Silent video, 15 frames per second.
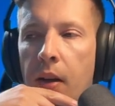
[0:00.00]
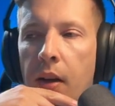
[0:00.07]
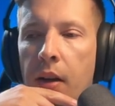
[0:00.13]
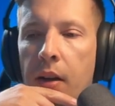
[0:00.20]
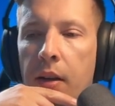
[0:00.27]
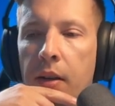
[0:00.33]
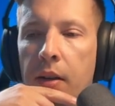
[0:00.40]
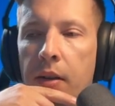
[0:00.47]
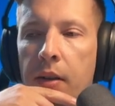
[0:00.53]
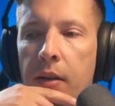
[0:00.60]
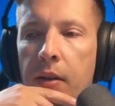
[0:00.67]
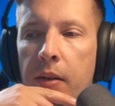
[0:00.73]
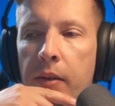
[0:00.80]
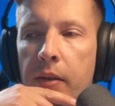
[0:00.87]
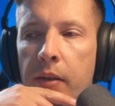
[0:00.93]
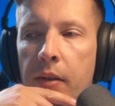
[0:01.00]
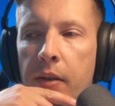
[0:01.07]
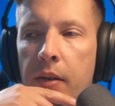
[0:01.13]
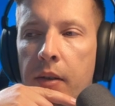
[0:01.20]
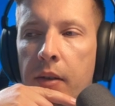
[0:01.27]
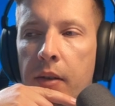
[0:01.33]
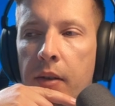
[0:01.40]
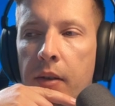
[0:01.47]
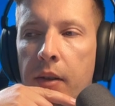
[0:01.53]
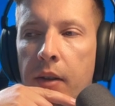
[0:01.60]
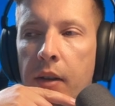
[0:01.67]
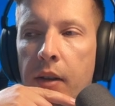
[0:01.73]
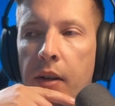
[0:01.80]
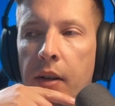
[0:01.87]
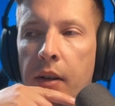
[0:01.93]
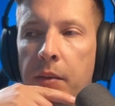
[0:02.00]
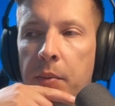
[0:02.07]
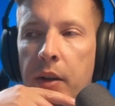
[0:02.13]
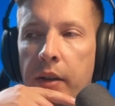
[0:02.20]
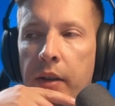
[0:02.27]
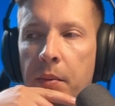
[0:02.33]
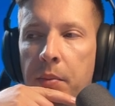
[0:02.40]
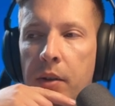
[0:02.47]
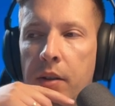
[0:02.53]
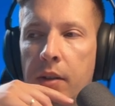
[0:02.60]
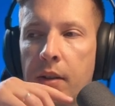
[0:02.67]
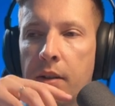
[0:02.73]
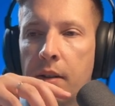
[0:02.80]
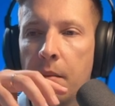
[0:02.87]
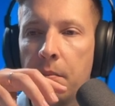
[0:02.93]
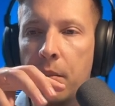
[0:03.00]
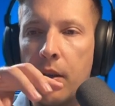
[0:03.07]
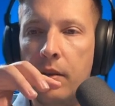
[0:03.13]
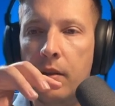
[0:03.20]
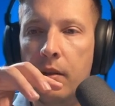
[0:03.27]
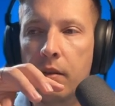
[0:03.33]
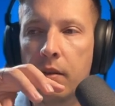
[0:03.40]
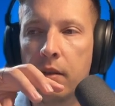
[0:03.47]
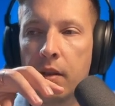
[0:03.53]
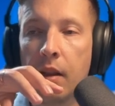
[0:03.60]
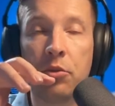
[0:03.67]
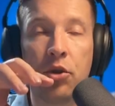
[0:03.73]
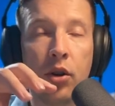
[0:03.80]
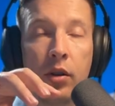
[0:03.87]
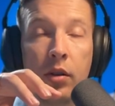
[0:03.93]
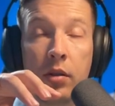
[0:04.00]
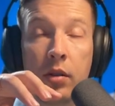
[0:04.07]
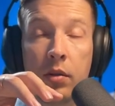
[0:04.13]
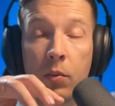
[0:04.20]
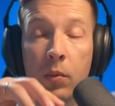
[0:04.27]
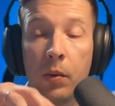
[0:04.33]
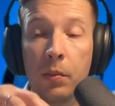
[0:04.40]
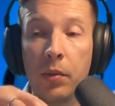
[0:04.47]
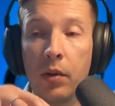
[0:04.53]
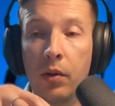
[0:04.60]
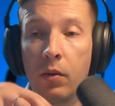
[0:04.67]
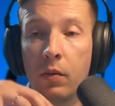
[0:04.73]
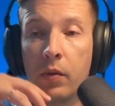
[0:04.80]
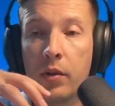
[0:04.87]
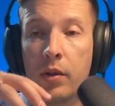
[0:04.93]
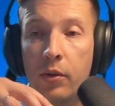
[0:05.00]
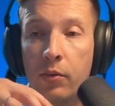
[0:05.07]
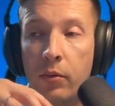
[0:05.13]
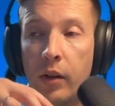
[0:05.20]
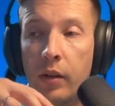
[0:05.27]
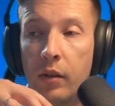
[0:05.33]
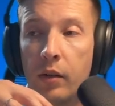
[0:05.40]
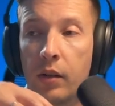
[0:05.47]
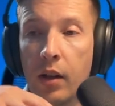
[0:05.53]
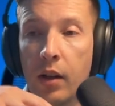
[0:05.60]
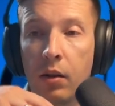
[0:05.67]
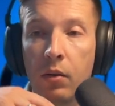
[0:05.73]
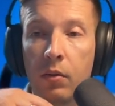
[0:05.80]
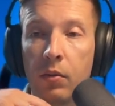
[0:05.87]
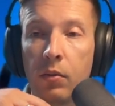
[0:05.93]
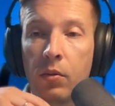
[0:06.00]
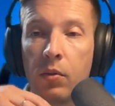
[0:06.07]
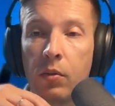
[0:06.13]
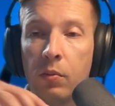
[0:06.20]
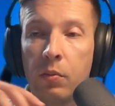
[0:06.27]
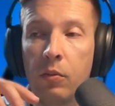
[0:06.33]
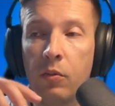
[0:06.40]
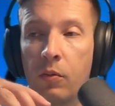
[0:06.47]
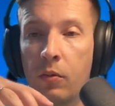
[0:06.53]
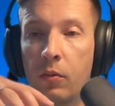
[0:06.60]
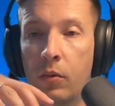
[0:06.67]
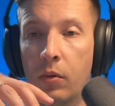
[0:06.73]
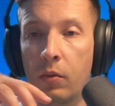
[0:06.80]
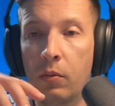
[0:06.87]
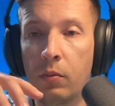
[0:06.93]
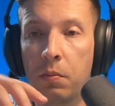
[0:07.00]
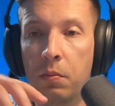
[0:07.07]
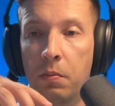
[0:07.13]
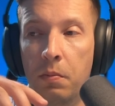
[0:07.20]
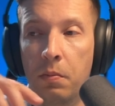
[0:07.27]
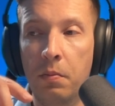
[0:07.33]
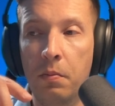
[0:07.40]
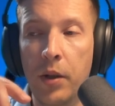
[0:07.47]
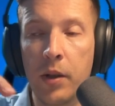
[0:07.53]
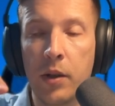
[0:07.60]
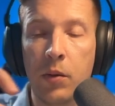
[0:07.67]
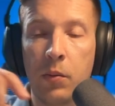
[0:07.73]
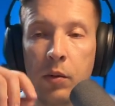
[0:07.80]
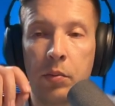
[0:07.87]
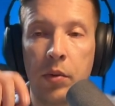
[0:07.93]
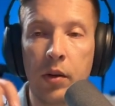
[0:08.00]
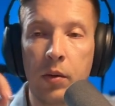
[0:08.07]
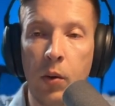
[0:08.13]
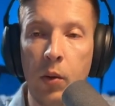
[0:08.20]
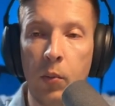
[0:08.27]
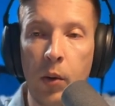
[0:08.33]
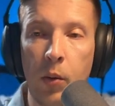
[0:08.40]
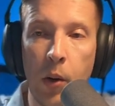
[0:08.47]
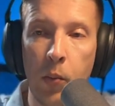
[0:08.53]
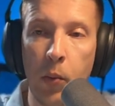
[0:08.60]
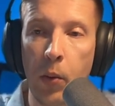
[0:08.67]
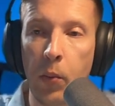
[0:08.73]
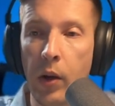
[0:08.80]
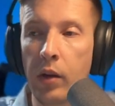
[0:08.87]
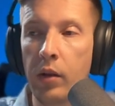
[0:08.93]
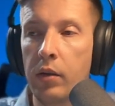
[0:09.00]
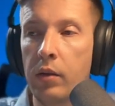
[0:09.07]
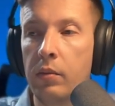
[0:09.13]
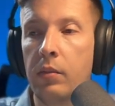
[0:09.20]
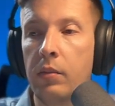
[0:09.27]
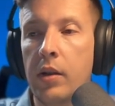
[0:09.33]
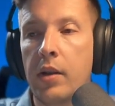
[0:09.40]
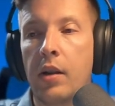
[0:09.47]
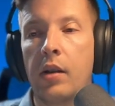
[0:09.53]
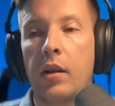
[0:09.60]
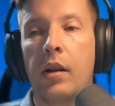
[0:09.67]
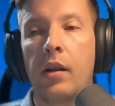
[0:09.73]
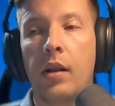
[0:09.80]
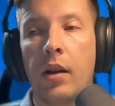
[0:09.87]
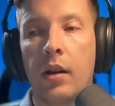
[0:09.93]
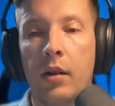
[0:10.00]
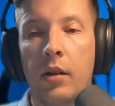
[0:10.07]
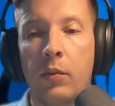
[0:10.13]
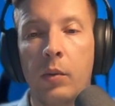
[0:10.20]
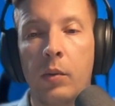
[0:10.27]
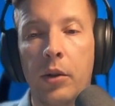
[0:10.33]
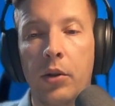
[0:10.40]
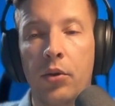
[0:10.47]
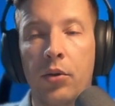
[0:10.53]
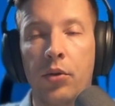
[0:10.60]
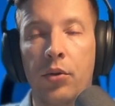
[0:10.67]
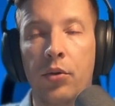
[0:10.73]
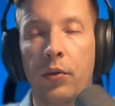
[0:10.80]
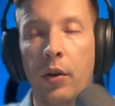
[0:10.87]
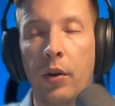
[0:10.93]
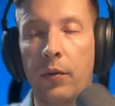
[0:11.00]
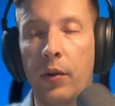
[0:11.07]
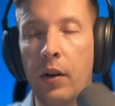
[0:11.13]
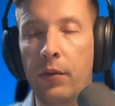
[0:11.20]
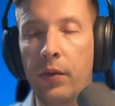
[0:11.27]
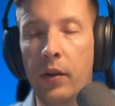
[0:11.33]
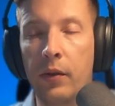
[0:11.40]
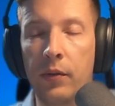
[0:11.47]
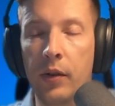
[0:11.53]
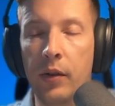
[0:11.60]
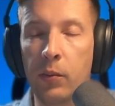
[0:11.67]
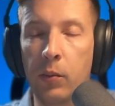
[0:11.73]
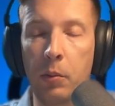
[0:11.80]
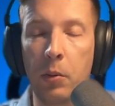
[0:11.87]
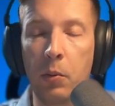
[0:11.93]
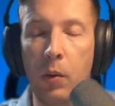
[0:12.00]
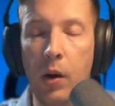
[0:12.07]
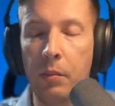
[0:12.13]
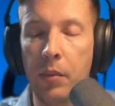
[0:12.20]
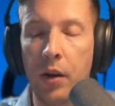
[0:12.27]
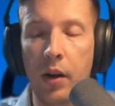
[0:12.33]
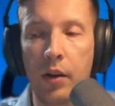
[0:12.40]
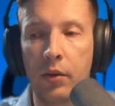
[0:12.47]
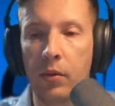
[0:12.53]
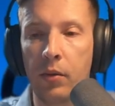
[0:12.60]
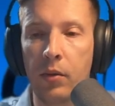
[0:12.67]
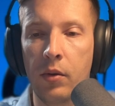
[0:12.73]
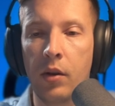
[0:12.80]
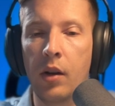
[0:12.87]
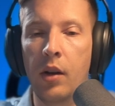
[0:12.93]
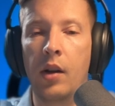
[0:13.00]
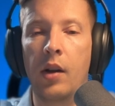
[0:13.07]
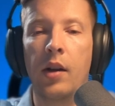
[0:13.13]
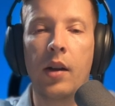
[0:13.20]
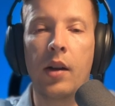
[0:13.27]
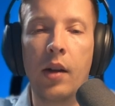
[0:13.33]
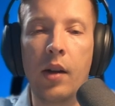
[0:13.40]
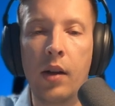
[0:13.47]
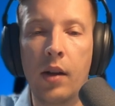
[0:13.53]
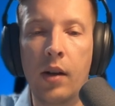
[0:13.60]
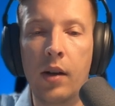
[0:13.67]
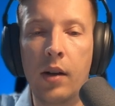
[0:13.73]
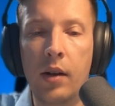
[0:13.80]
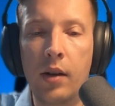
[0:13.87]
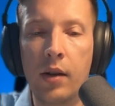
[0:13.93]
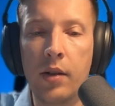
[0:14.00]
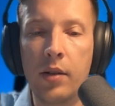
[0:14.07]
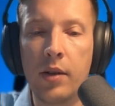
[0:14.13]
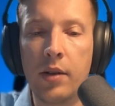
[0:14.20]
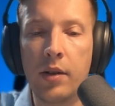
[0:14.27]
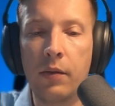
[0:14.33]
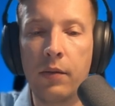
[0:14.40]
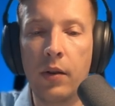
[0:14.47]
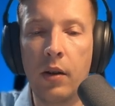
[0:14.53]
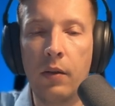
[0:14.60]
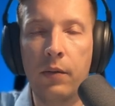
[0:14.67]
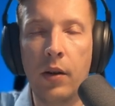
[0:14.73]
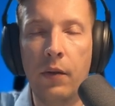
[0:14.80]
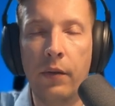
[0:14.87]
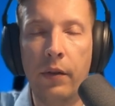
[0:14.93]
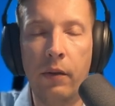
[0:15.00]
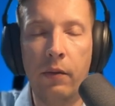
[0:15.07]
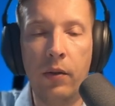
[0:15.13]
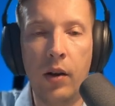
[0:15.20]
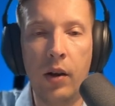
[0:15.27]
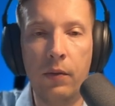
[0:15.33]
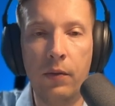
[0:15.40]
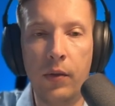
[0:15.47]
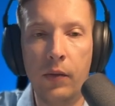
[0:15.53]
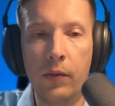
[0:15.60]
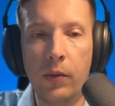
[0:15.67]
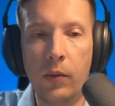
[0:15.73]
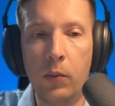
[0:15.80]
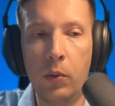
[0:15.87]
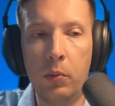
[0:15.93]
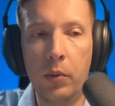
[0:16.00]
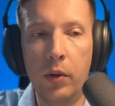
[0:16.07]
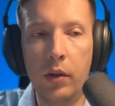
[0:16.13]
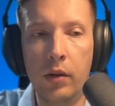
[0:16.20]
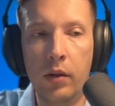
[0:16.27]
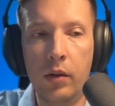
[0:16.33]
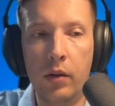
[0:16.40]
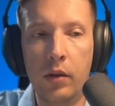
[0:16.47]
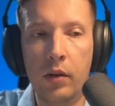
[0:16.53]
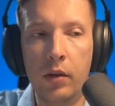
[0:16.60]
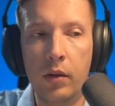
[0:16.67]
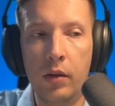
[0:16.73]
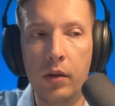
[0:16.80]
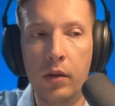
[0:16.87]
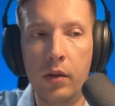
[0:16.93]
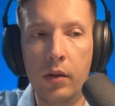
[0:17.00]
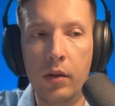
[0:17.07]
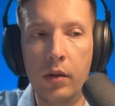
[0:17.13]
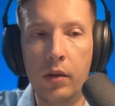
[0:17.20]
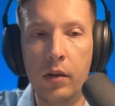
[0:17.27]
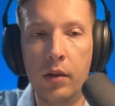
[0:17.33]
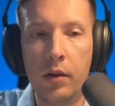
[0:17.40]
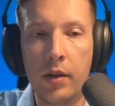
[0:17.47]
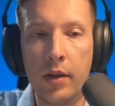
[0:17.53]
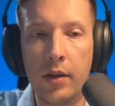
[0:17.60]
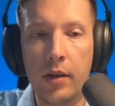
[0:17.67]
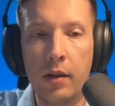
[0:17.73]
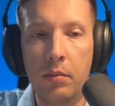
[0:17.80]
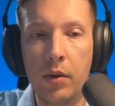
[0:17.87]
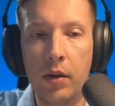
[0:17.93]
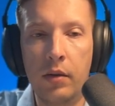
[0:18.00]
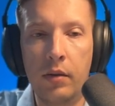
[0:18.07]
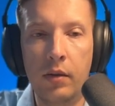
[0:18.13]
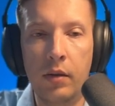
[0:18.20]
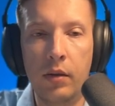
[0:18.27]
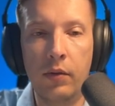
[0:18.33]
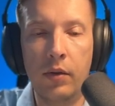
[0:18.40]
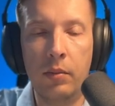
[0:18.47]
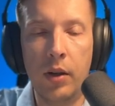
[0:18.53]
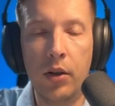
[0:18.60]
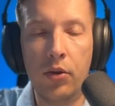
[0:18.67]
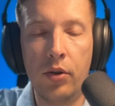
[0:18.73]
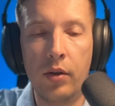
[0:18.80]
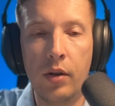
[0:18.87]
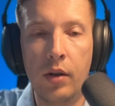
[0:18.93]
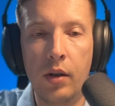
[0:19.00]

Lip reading: And it might happen that some pixels, some channels will be oversaturated, like all bits will be 11111, basically like it will be 255 if it will be 1 byte, or 65535 if it will be 16-bit information.